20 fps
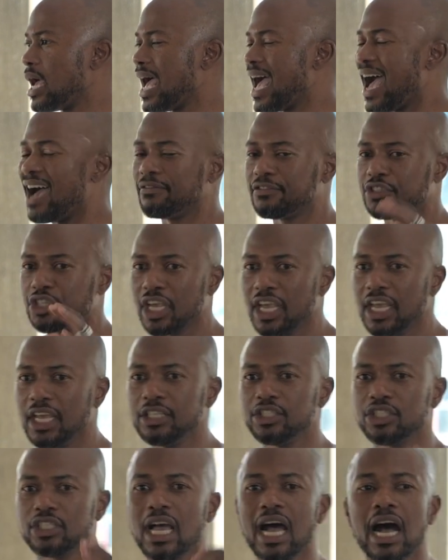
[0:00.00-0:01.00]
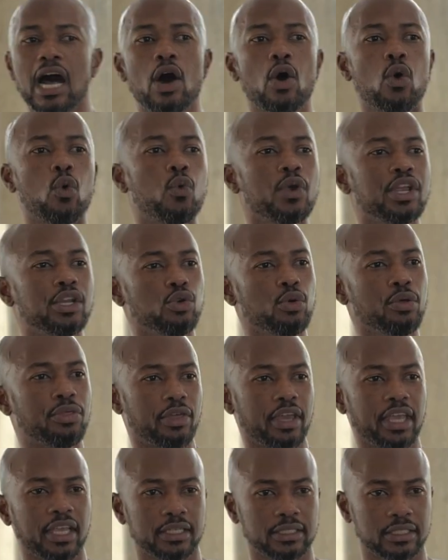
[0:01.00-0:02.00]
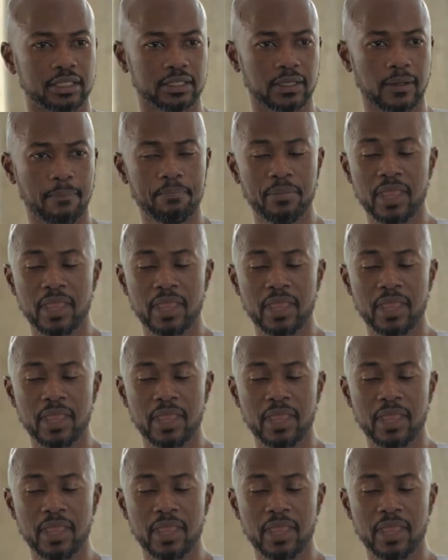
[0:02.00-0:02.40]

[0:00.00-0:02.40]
have changed how we do things.